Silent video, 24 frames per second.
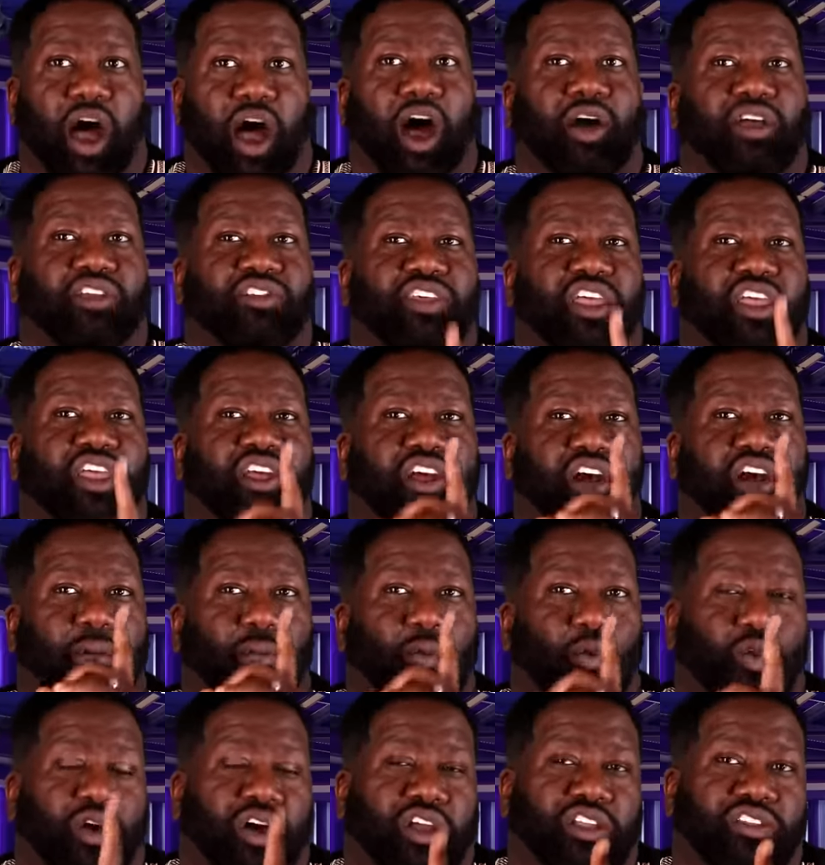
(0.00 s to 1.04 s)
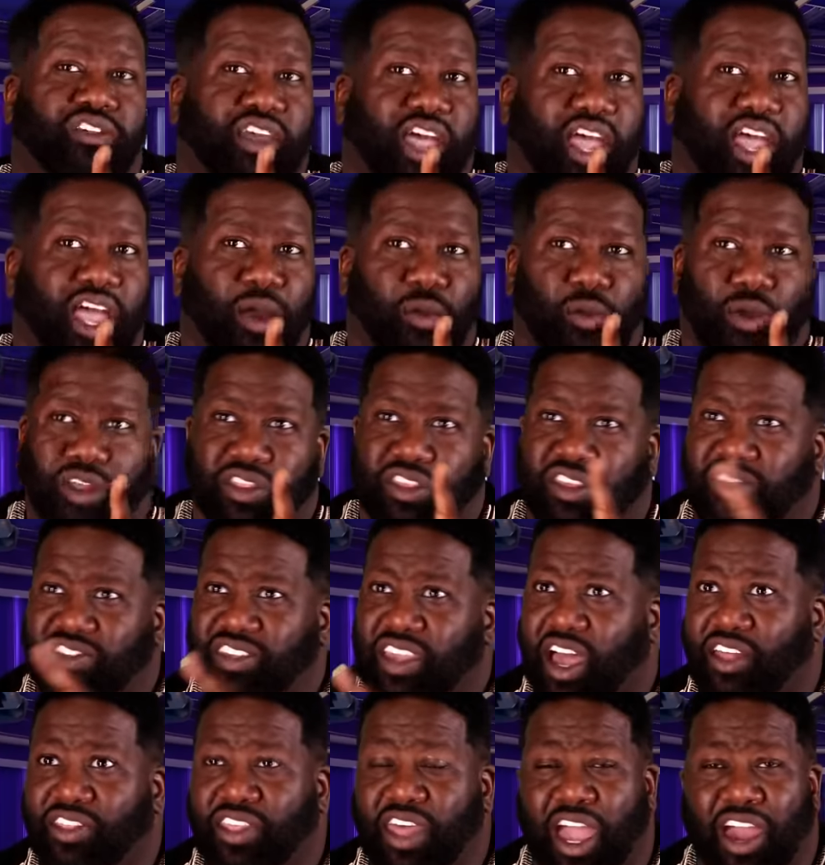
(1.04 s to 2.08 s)
I'll say come one time, whether it's
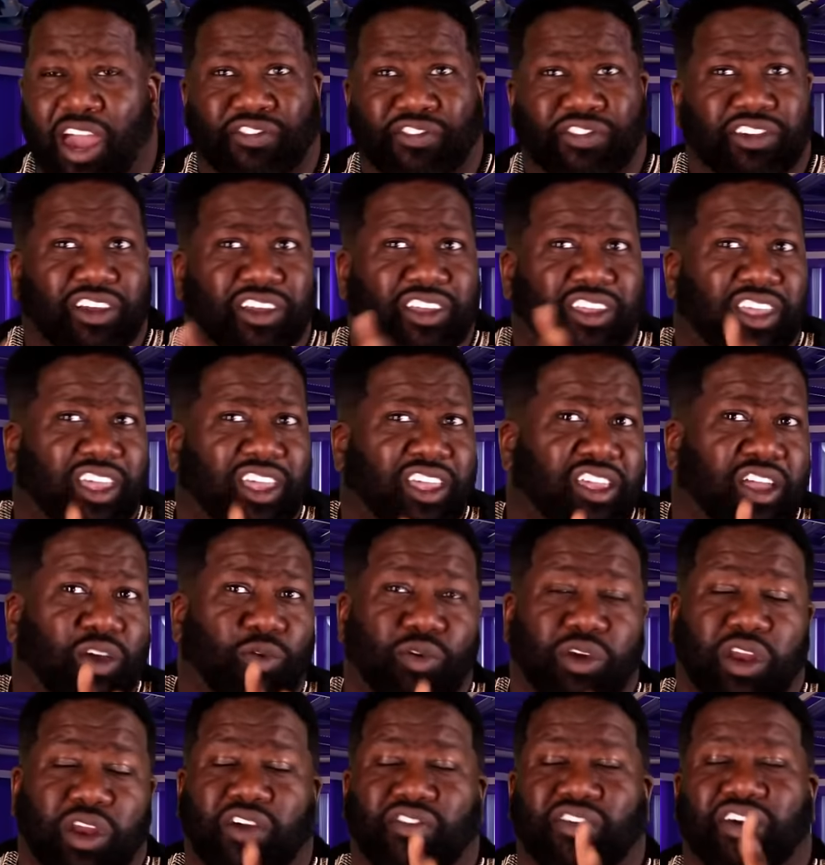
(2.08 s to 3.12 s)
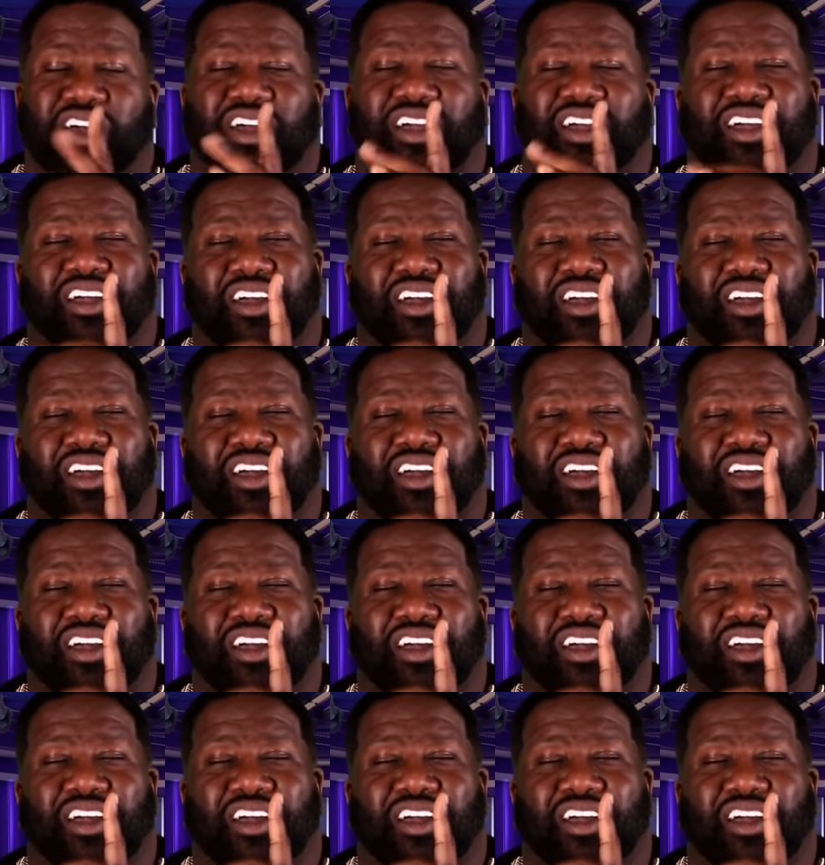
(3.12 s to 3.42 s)
South Africa, Kenya, whatever.